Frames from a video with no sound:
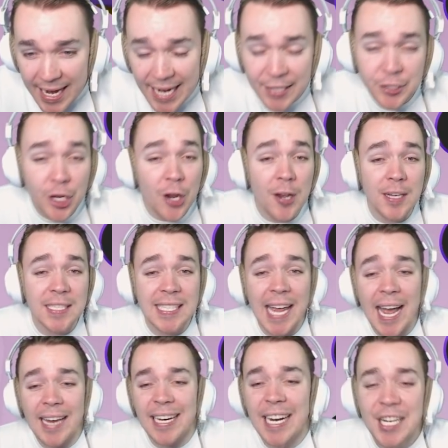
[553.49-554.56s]
It turns
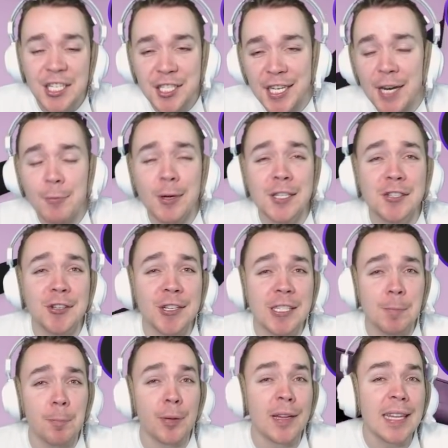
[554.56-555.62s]
out she was
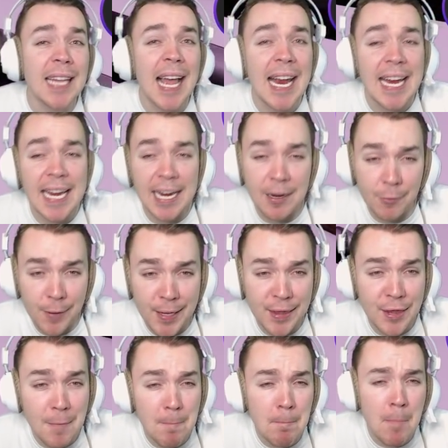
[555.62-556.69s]
just playing
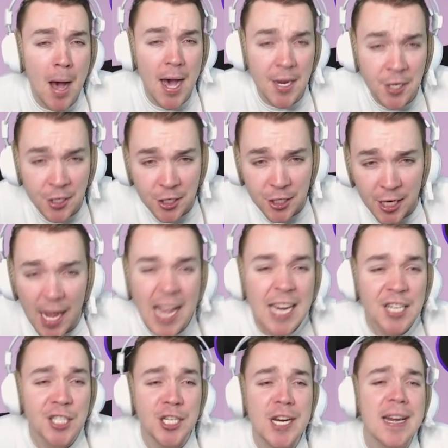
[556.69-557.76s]
with the Munch.
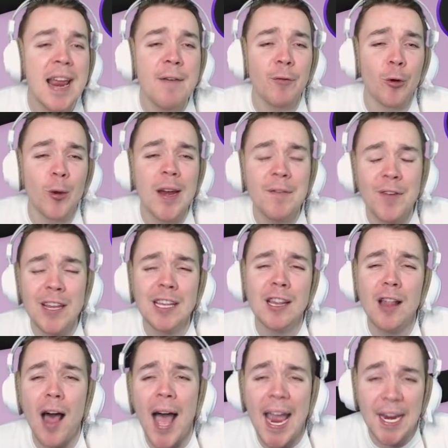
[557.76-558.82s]
She never even
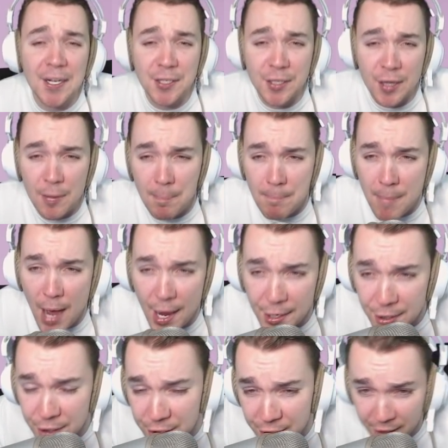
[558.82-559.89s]
liked the
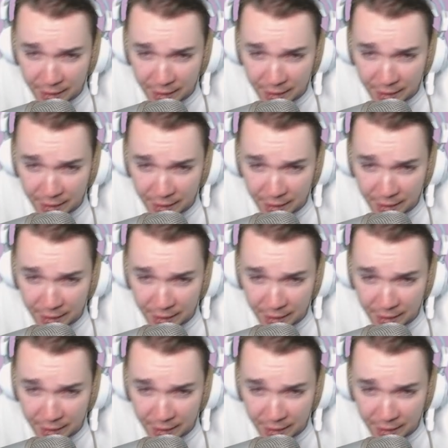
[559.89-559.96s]
Munch.